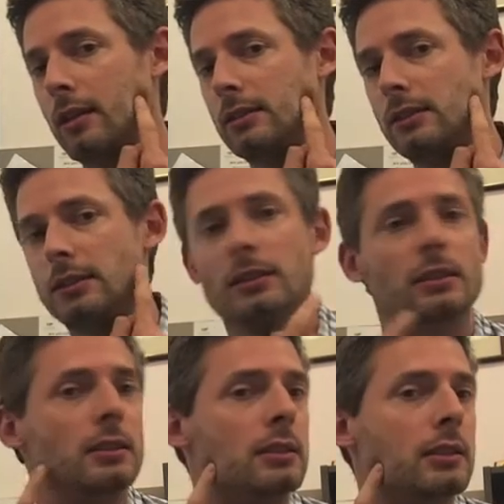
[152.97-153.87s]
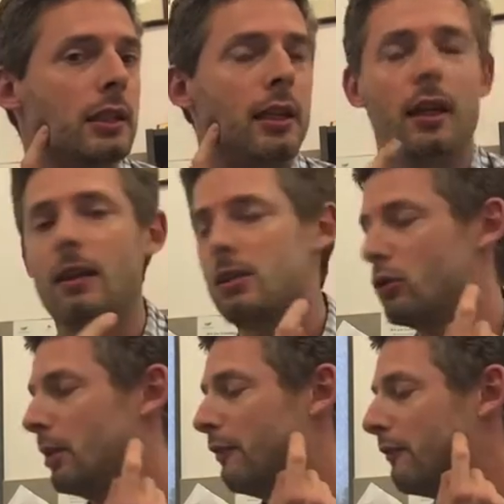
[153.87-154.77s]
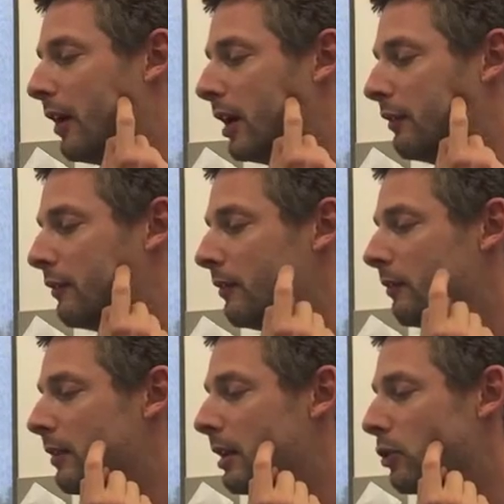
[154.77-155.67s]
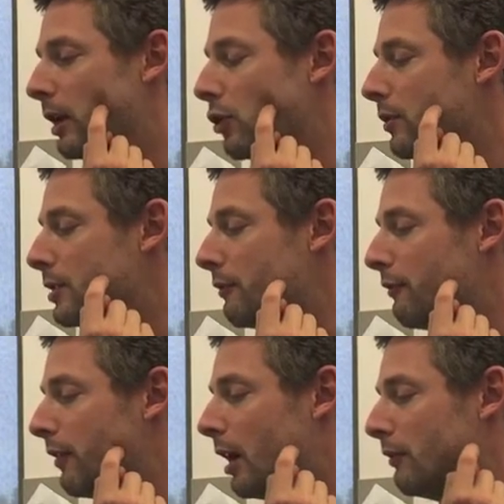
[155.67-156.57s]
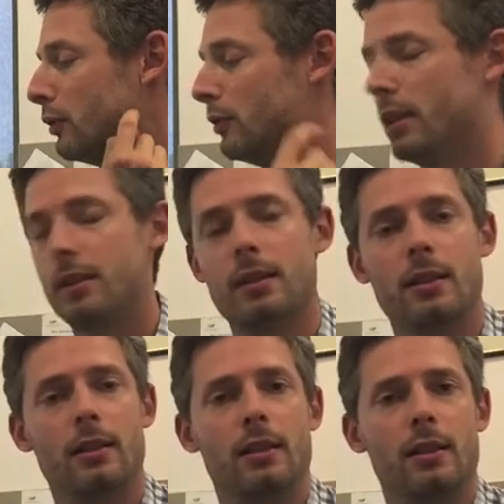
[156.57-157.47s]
And that's normally 5 injections of 5 units.